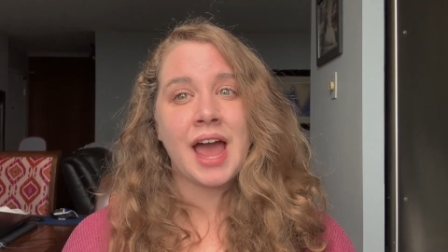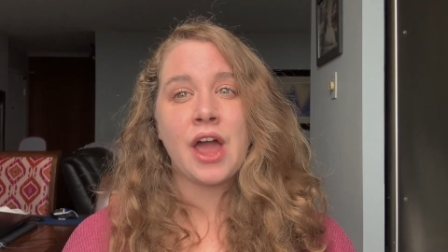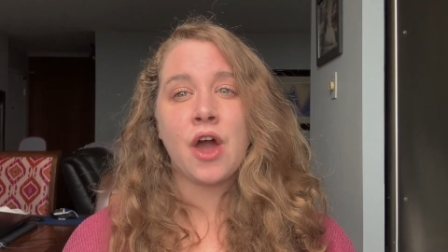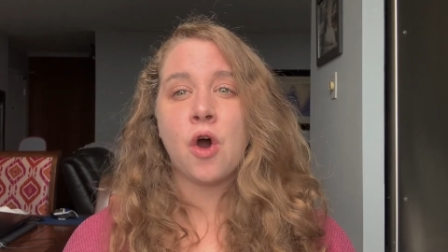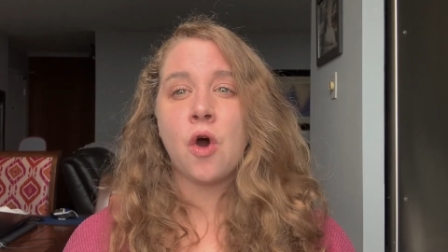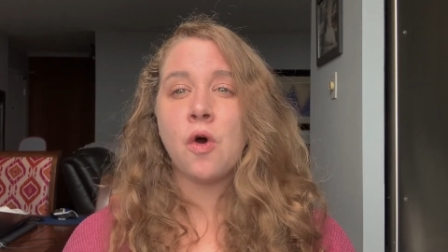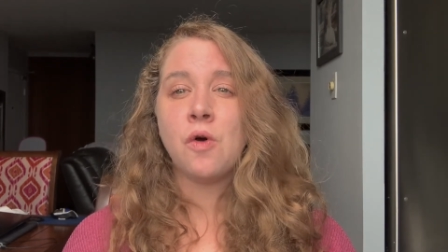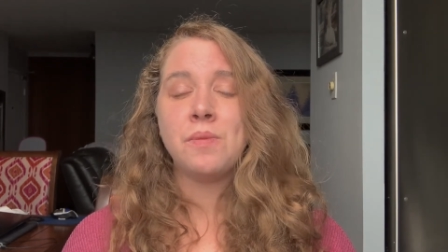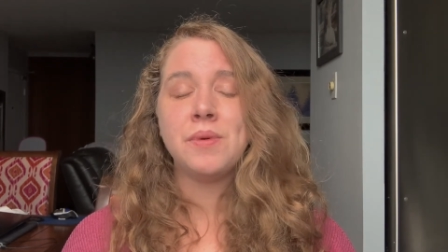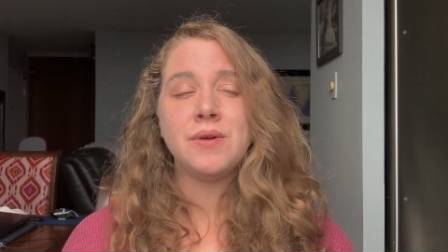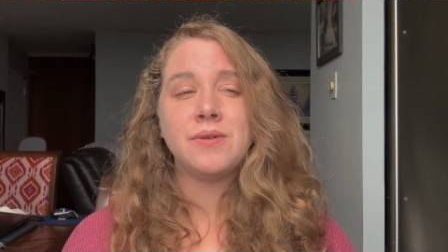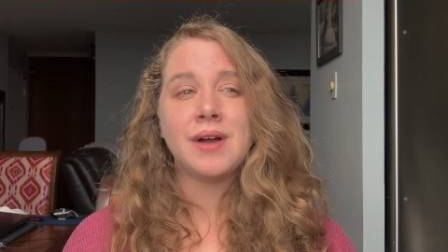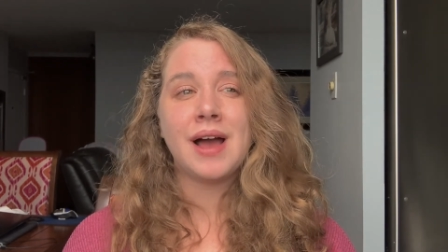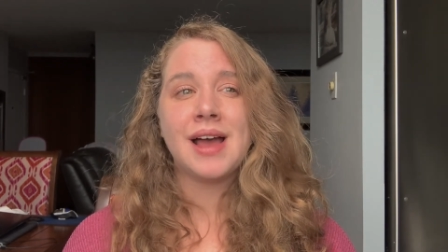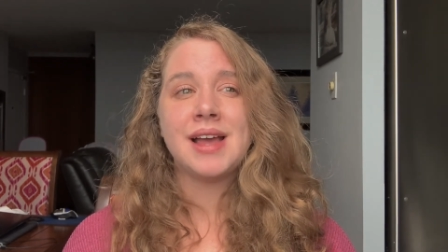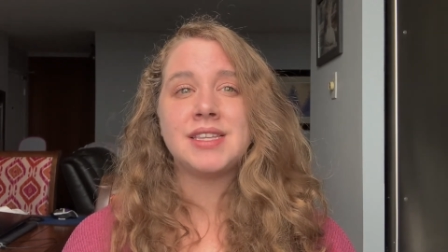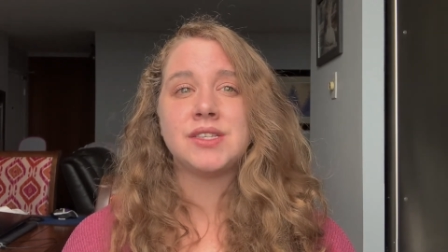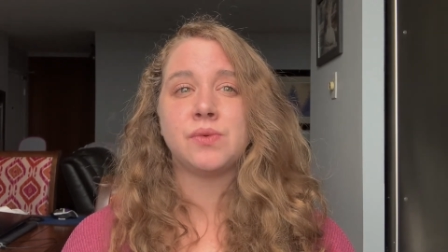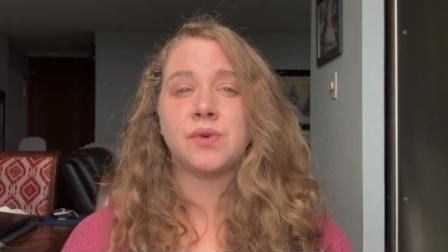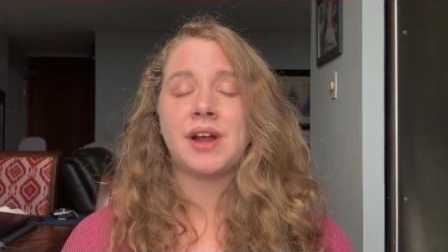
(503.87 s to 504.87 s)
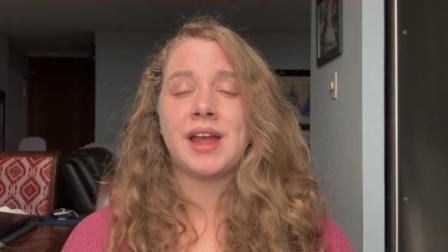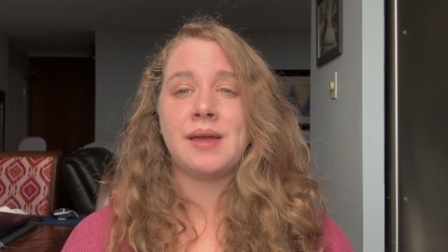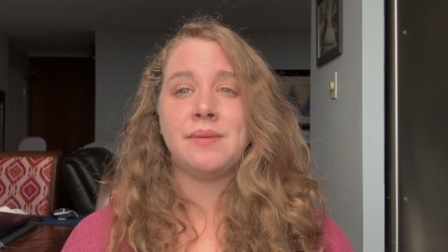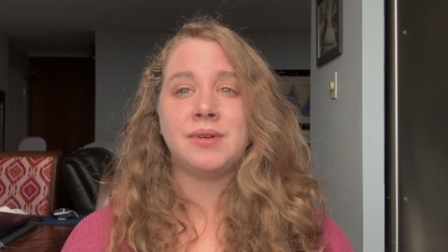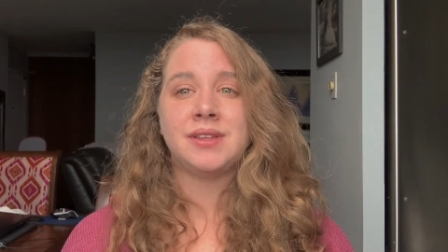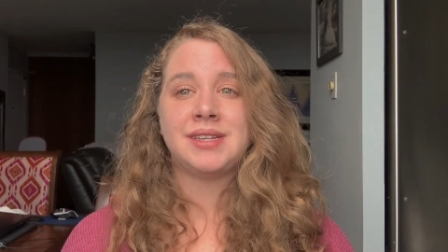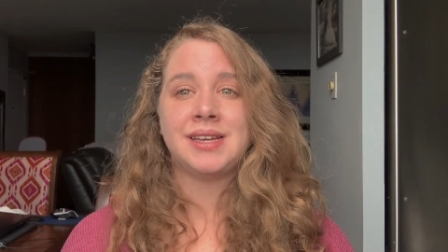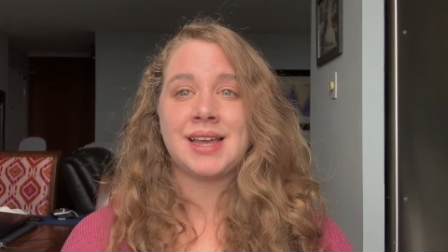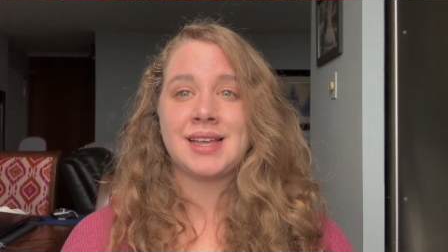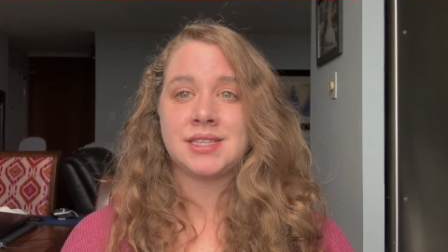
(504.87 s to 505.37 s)
I hope you guys were
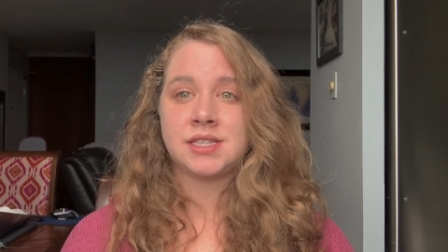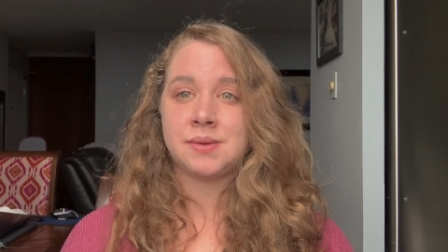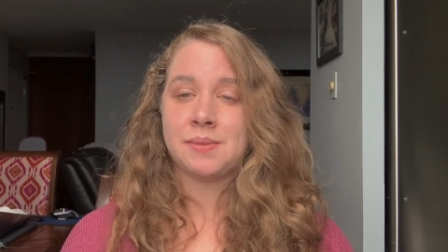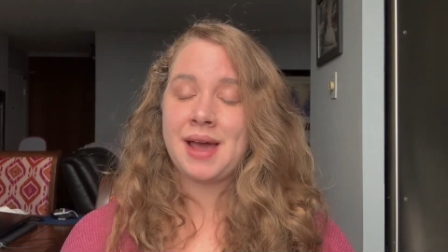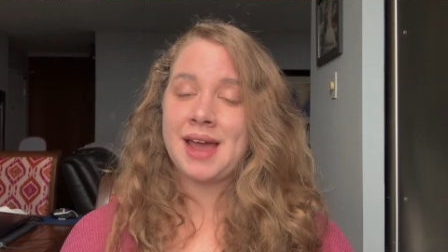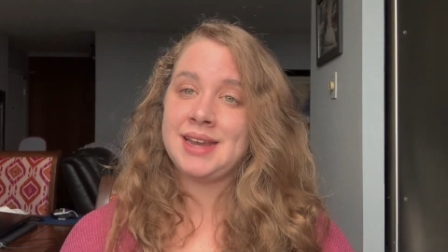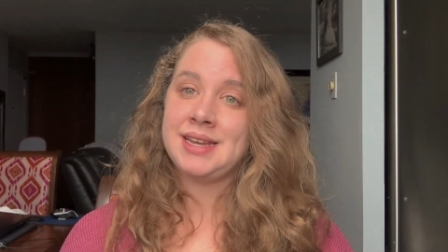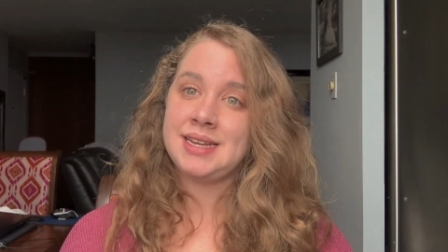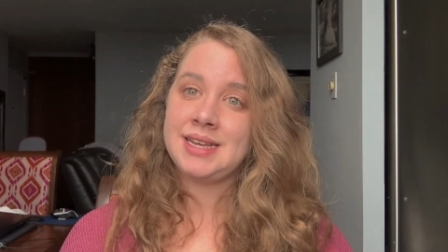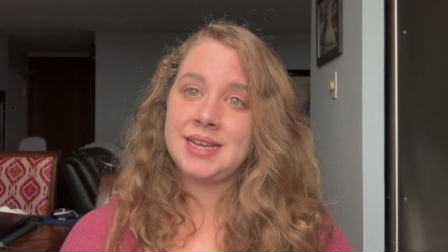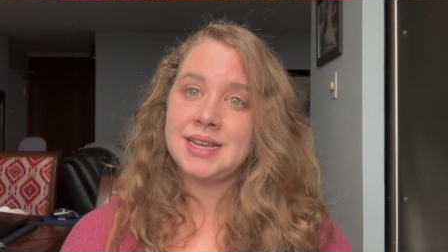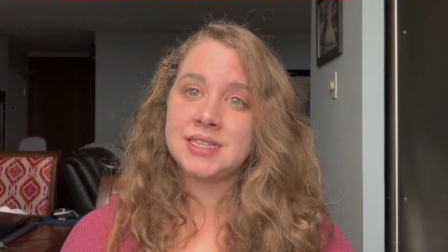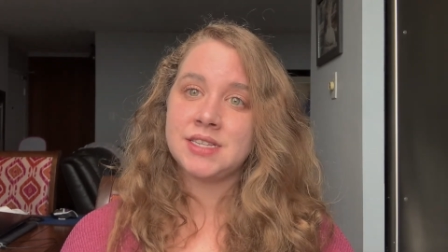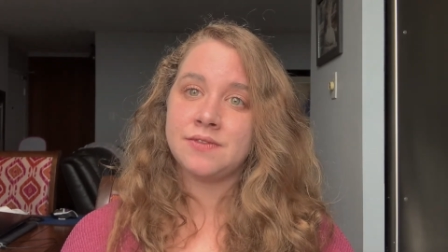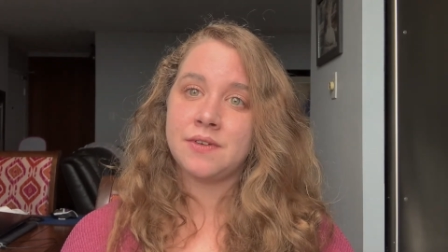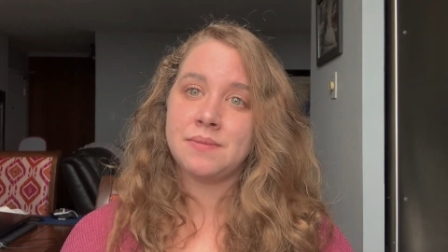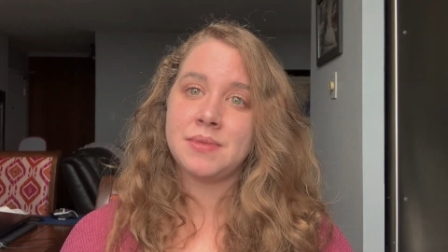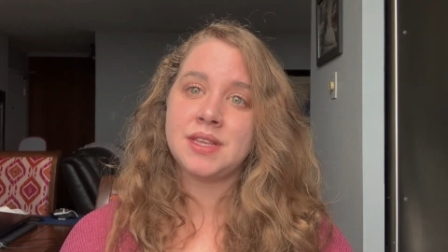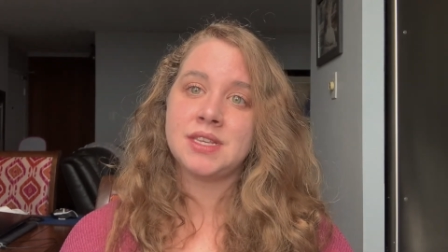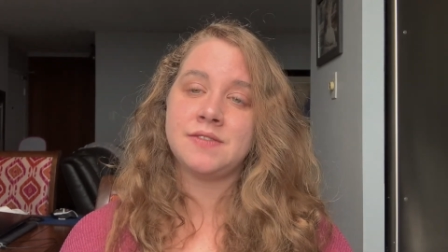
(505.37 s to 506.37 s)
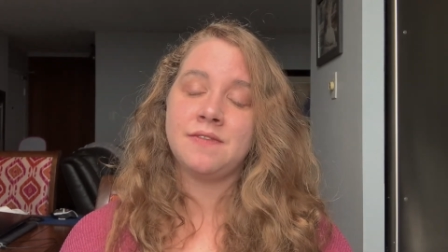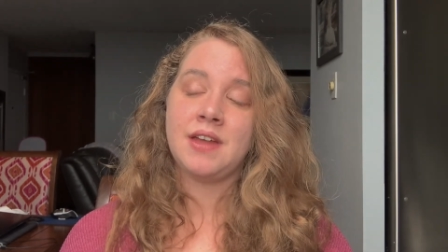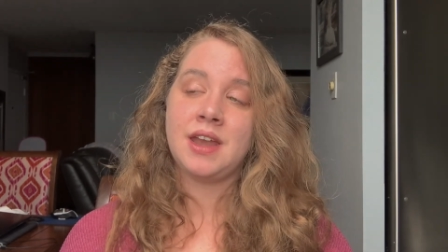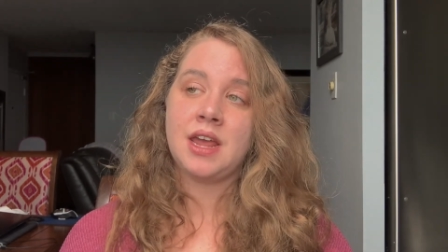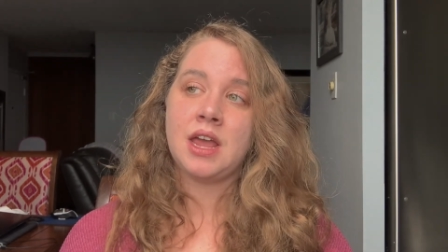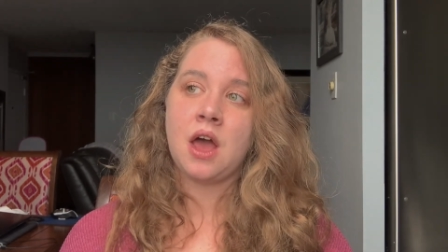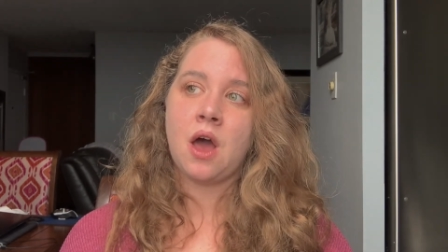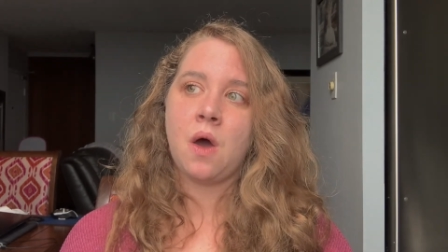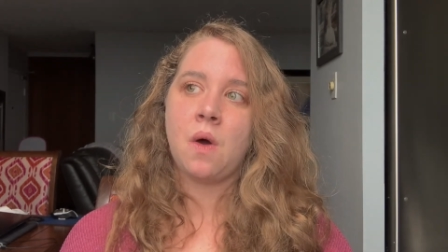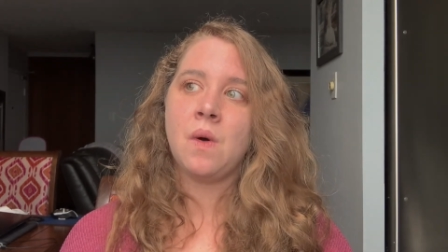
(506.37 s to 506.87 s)
able to get some ideas from this
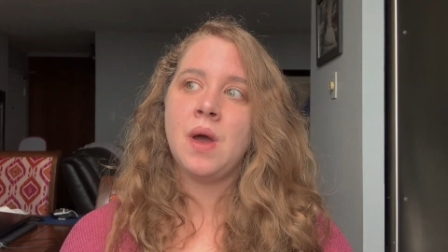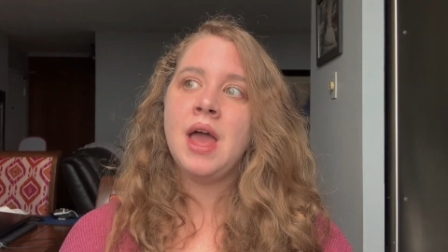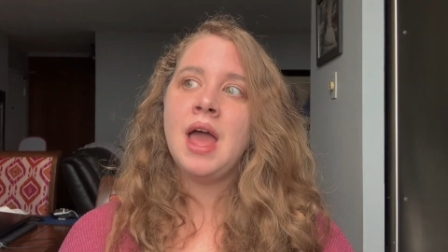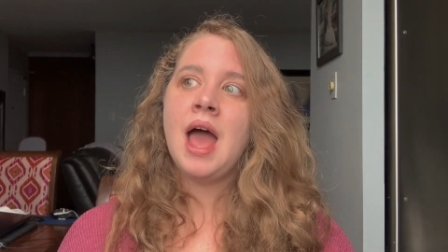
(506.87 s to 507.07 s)
video.